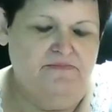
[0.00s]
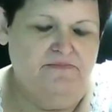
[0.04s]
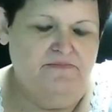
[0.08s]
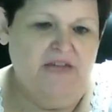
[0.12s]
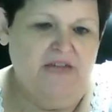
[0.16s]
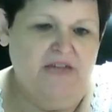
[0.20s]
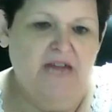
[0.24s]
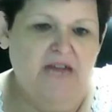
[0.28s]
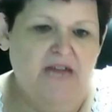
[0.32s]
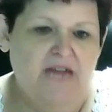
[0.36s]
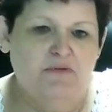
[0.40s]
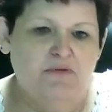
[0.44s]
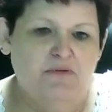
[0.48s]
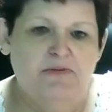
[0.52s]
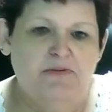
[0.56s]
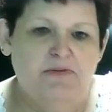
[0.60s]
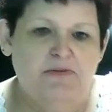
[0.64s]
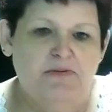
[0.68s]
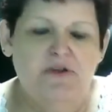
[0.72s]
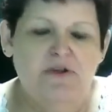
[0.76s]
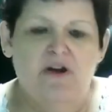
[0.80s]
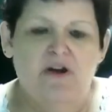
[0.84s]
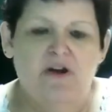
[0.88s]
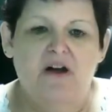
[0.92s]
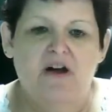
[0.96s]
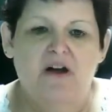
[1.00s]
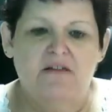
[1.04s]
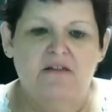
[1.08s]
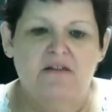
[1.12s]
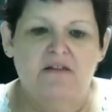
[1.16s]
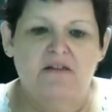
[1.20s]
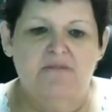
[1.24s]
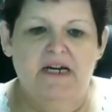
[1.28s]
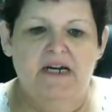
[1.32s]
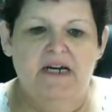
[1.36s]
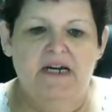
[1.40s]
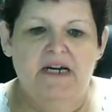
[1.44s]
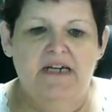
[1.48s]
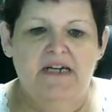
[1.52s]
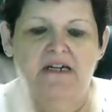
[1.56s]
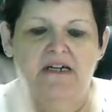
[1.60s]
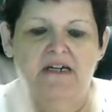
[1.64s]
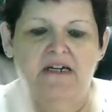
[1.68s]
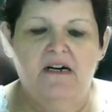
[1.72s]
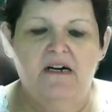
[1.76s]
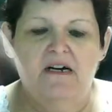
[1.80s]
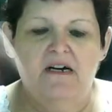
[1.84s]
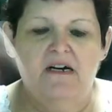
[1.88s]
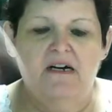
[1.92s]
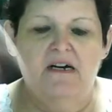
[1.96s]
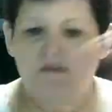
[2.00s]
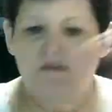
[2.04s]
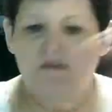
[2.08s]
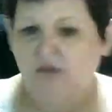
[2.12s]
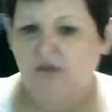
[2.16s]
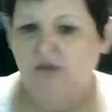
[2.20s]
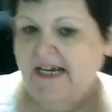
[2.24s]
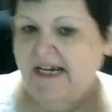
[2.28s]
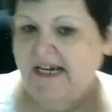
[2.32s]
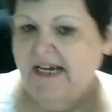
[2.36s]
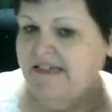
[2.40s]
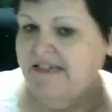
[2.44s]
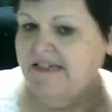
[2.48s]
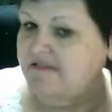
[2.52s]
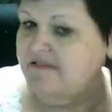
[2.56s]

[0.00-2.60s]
will put all of my weight,